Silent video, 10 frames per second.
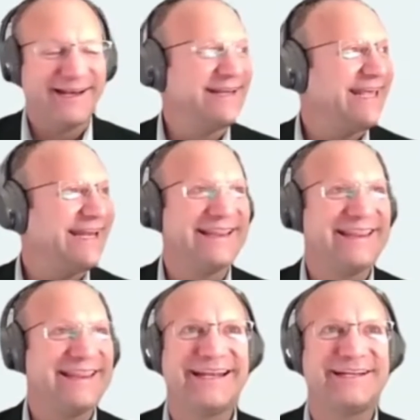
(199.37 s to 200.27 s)
getting
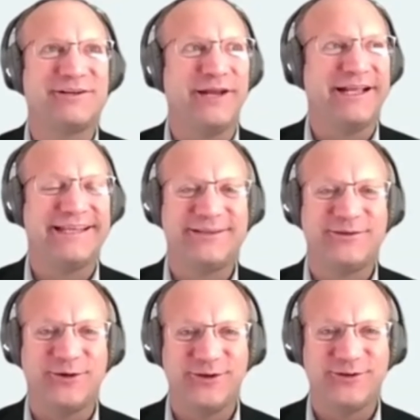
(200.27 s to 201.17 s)
that and connecting
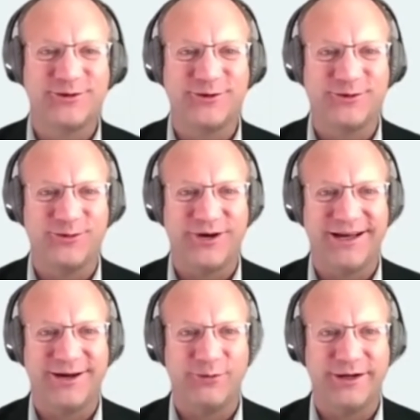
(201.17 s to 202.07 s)
to also
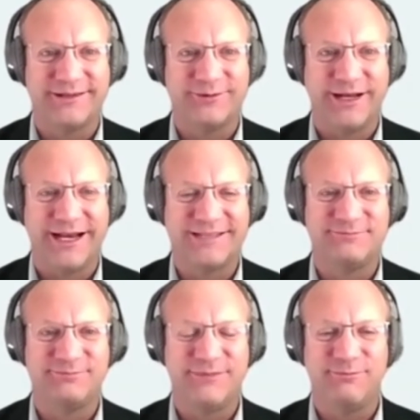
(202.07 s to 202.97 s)
what
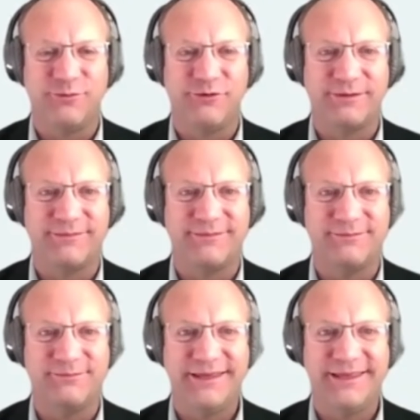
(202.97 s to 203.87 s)
has been moving
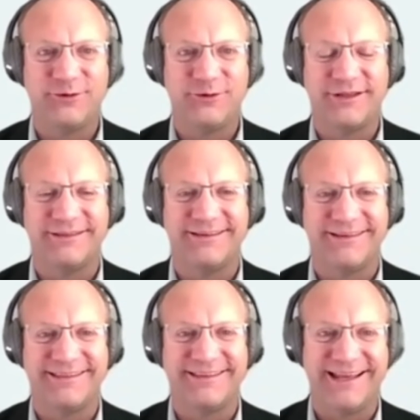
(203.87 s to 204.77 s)
me during
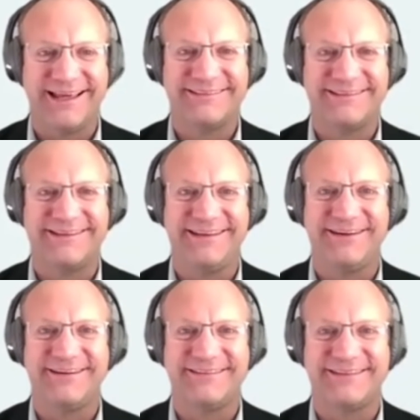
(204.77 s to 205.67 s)
the last
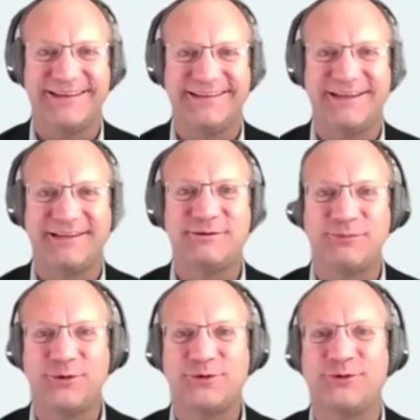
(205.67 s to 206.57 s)
years, industrial
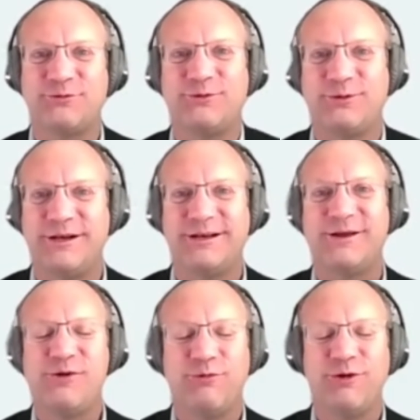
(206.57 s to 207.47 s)
production
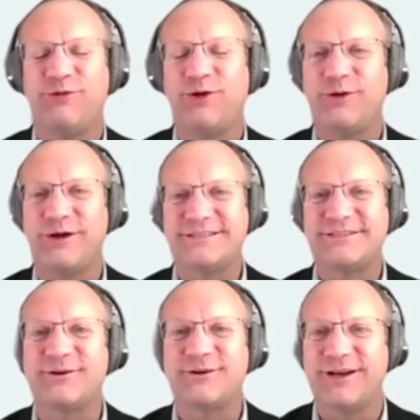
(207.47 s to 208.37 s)
will follow a
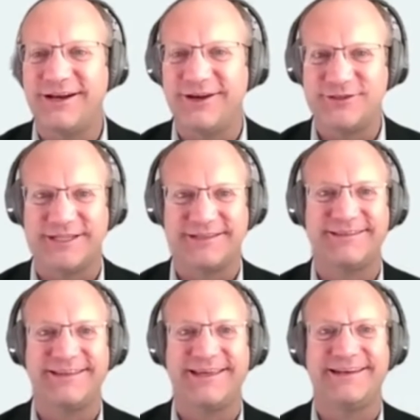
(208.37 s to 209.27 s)
circular logic.
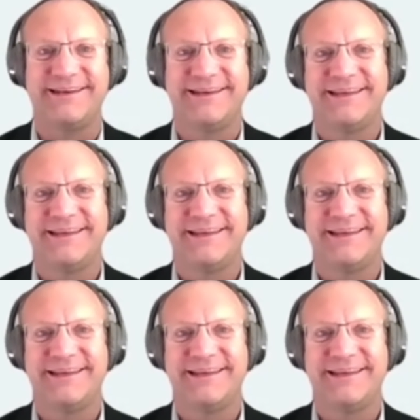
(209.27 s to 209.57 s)
Then